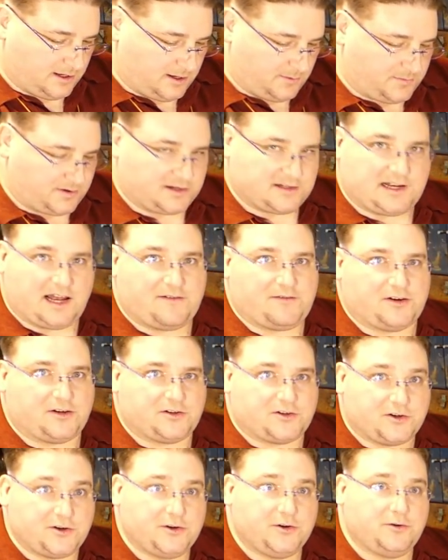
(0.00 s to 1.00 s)
Because having
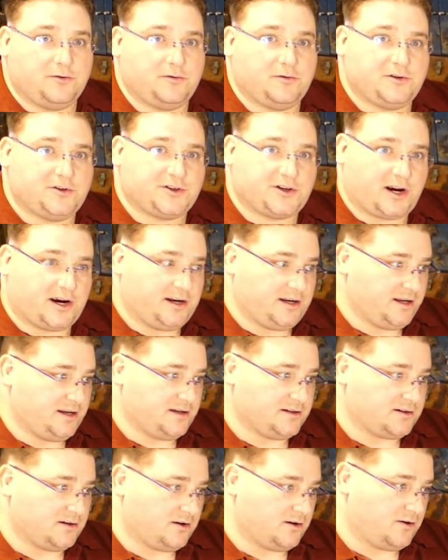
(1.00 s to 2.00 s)
two
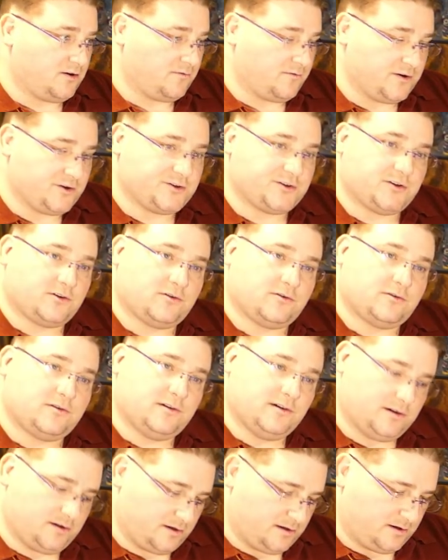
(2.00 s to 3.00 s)
Chinese original
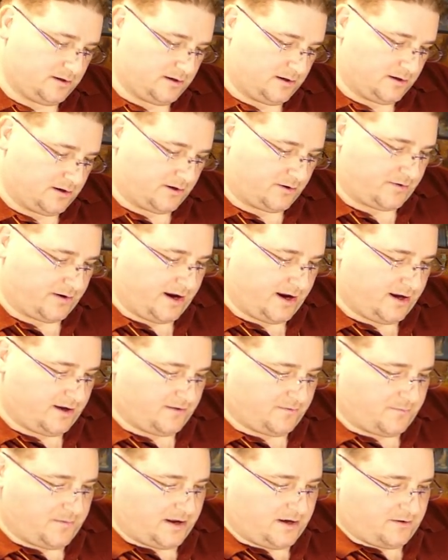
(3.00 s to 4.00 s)

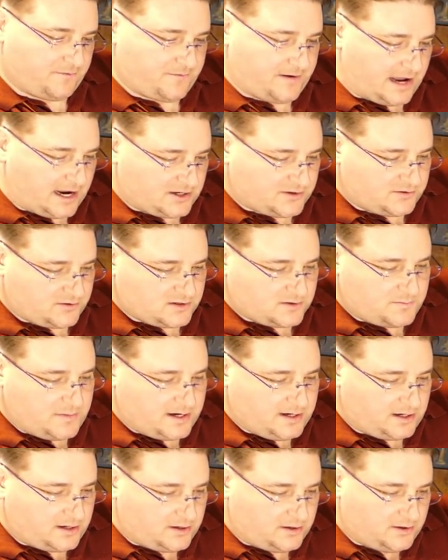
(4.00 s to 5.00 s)
creative manufacturers
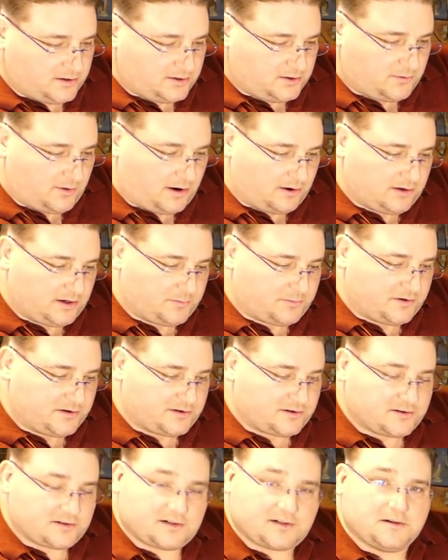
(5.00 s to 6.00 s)
making good quality
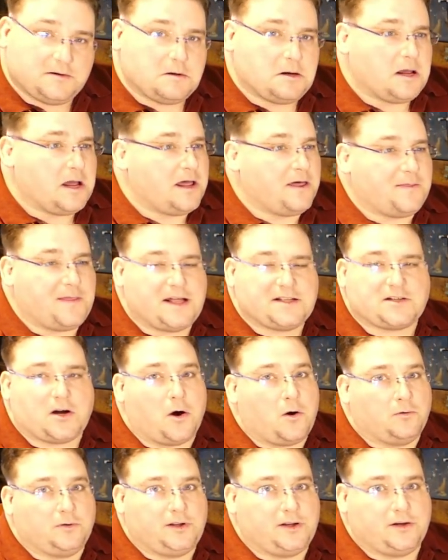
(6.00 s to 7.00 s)
printers, that's
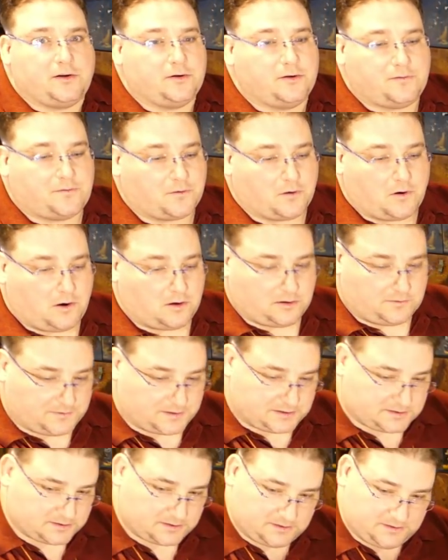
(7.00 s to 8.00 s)
only good for all of
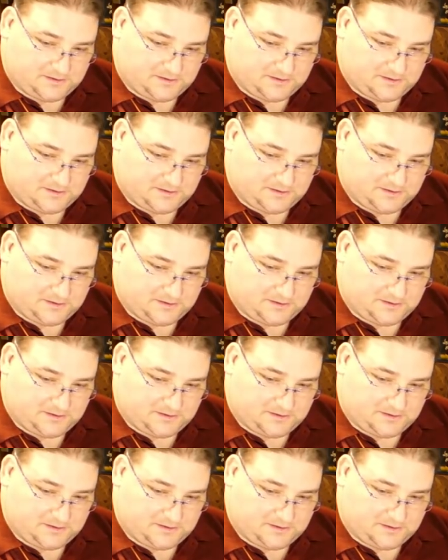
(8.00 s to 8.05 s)
us.